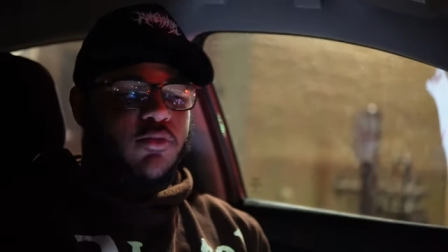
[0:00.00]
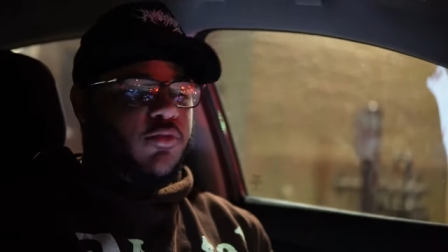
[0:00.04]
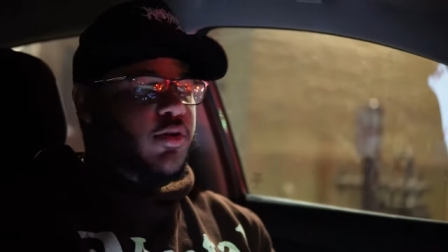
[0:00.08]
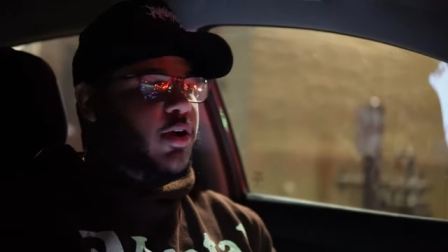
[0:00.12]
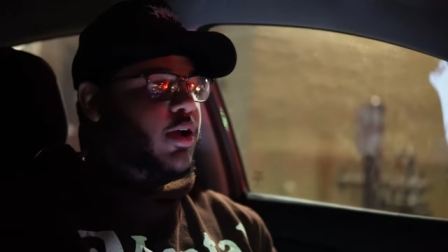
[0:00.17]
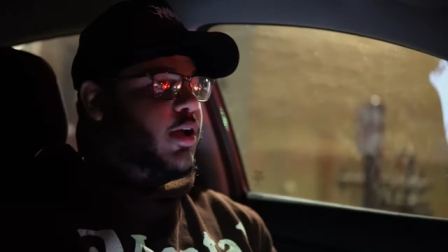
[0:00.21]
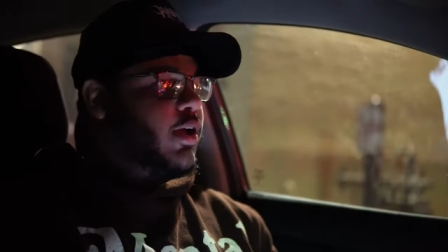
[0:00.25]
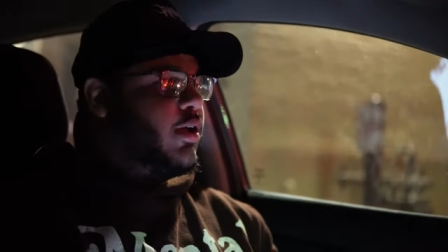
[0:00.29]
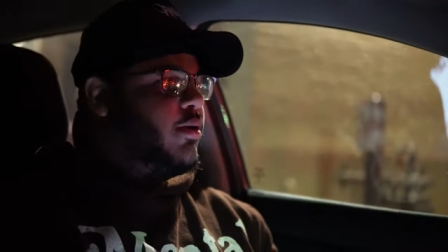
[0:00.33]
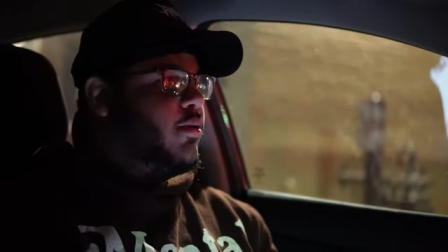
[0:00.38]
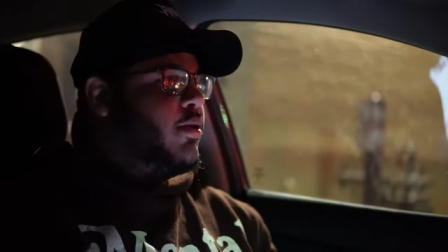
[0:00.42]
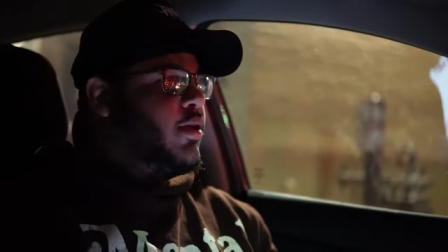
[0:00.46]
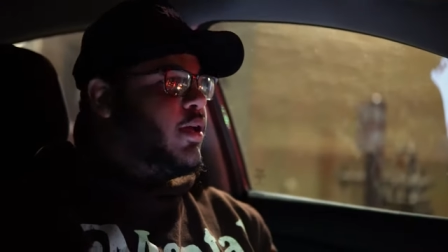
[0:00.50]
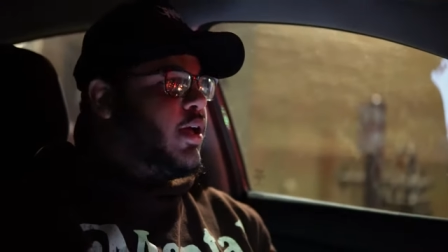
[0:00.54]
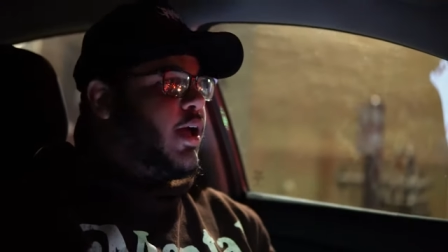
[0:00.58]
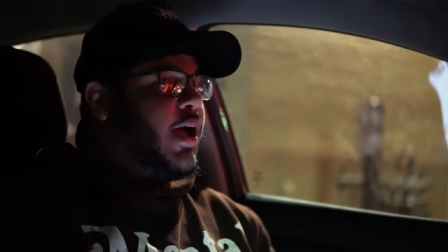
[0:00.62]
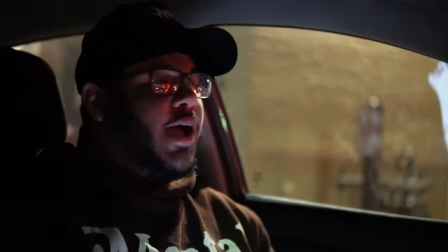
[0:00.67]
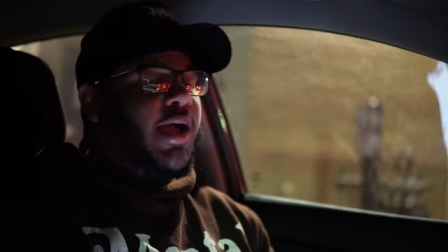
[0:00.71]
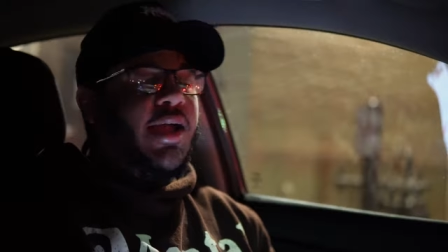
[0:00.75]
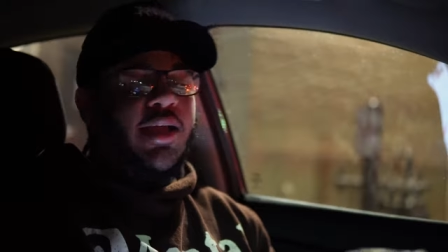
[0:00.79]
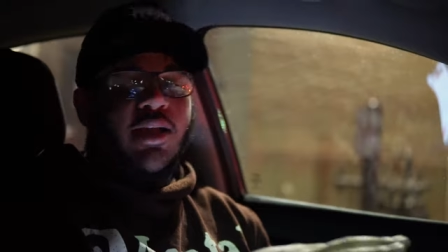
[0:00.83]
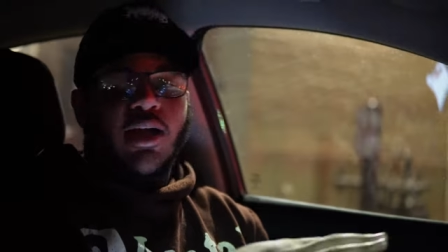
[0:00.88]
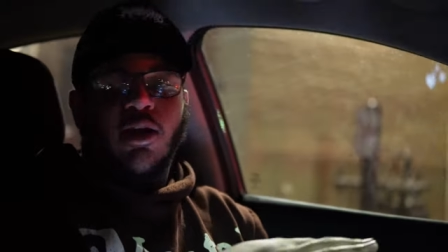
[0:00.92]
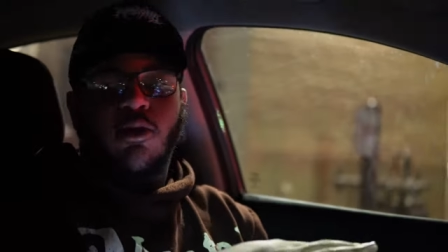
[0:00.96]
vibe.
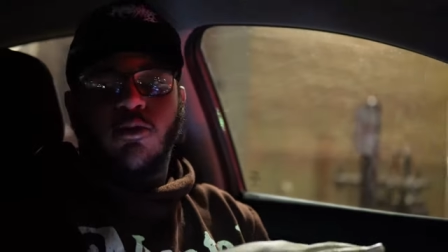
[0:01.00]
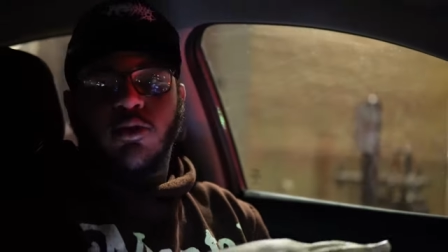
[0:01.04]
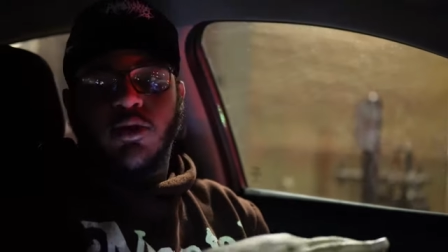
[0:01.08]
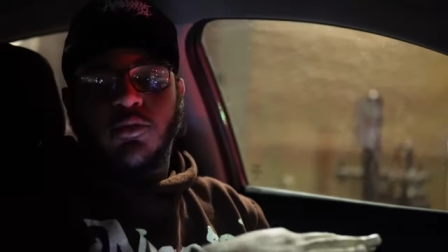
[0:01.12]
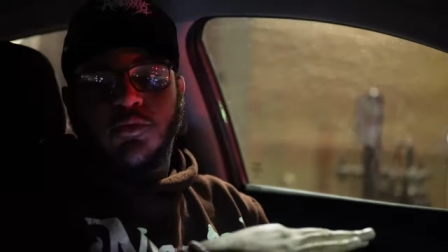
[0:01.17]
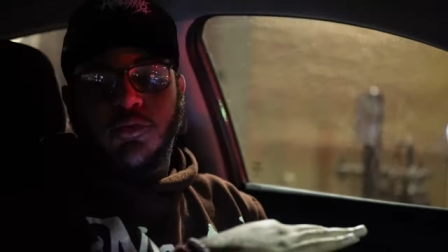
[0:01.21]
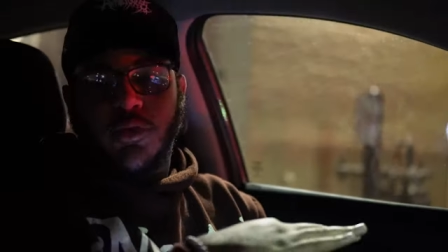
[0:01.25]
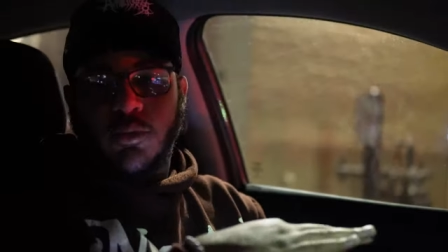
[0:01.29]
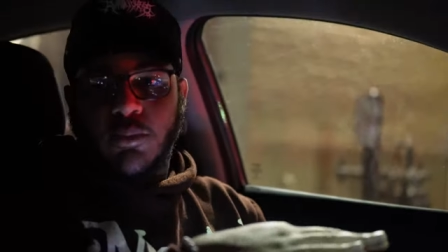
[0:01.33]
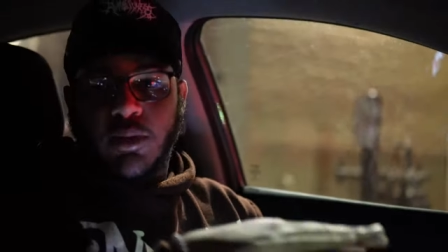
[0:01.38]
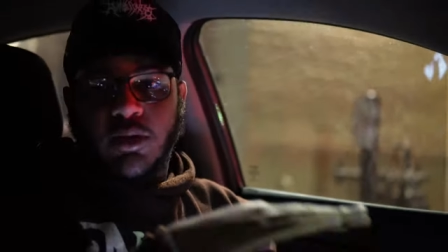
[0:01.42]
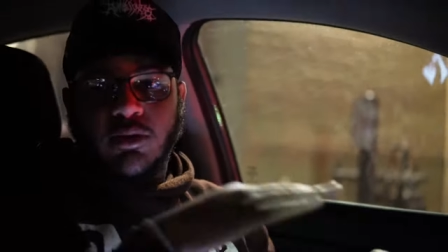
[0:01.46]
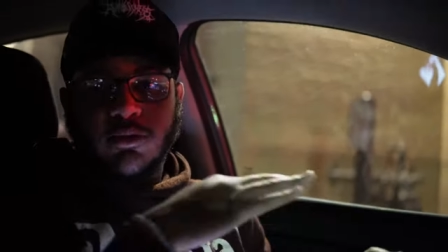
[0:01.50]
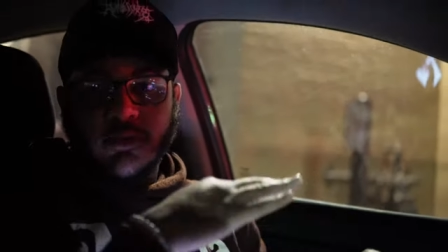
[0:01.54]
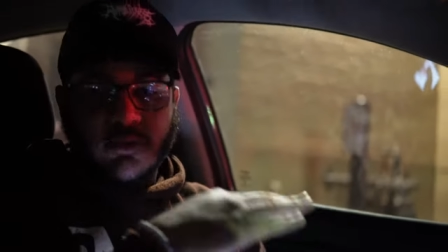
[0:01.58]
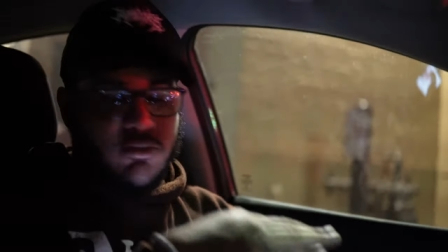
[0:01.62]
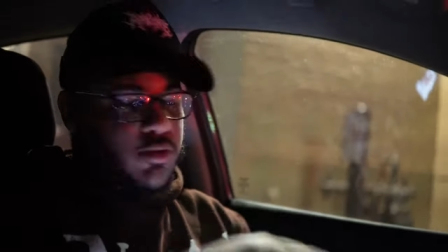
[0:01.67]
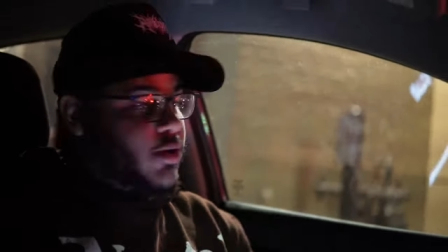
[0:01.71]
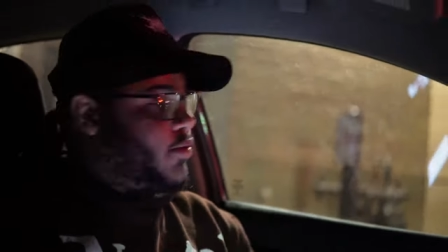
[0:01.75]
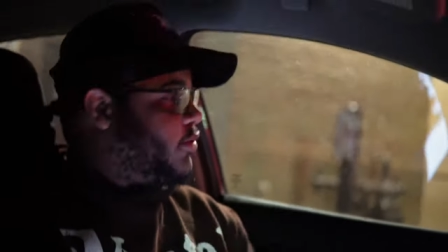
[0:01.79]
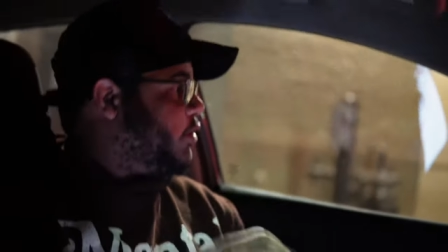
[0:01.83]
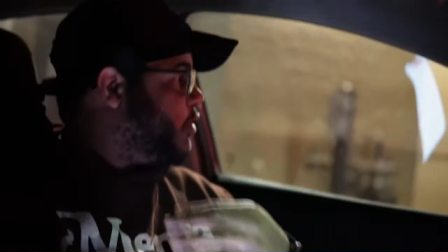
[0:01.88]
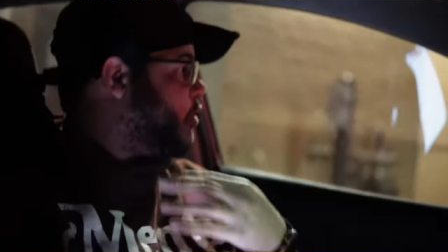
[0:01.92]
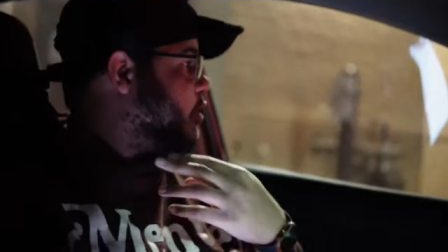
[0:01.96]
I ain't, I don't give a fuck about losing
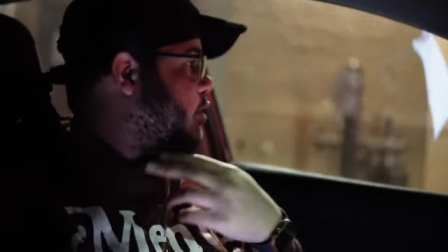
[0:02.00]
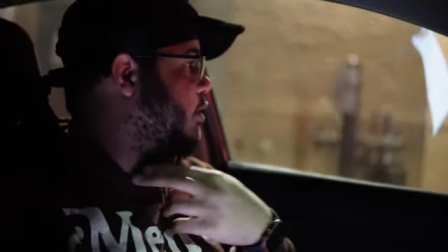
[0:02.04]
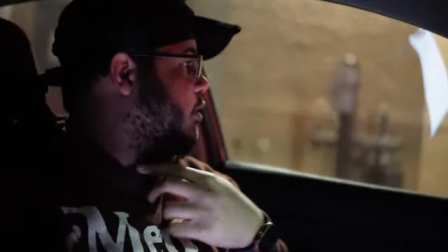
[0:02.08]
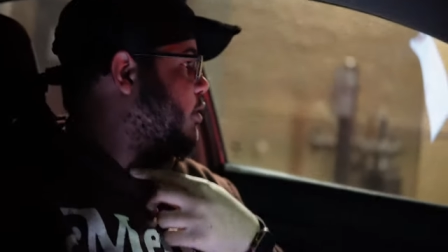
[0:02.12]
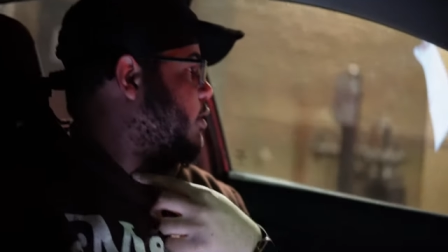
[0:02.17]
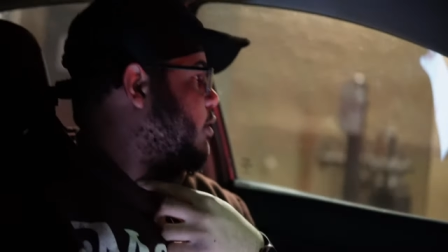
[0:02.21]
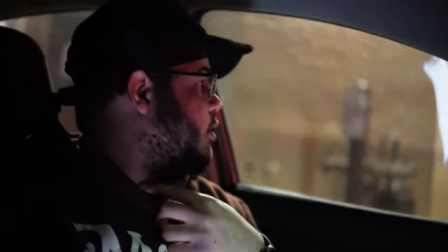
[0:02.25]
weight right now.